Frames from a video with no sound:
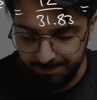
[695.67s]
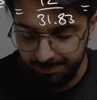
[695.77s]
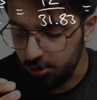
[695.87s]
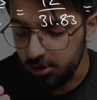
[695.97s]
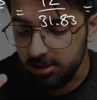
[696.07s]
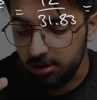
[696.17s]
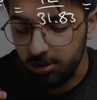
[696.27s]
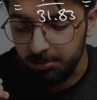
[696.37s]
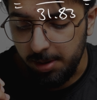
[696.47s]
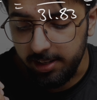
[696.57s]
So just a
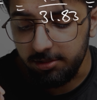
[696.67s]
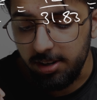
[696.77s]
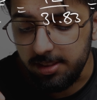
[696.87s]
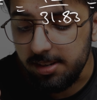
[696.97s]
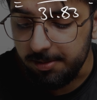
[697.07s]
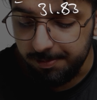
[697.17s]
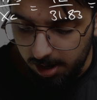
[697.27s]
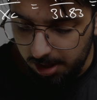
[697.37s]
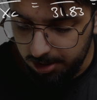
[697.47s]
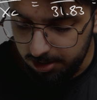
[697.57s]
quick reminder right there. But
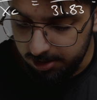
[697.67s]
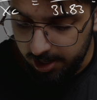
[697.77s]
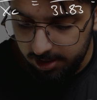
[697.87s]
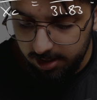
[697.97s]
other than that,